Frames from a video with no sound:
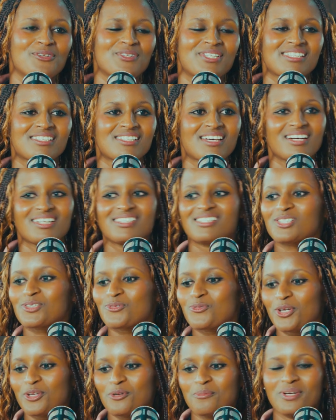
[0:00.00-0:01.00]
your
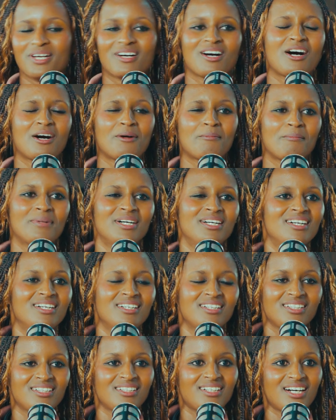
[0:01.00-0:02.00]
designs. When you become
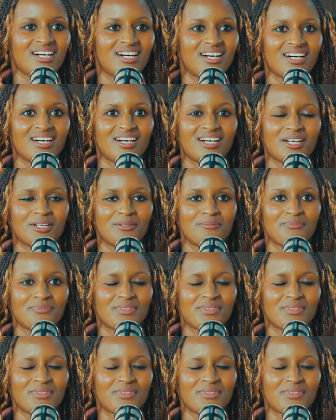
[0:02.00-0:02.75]
an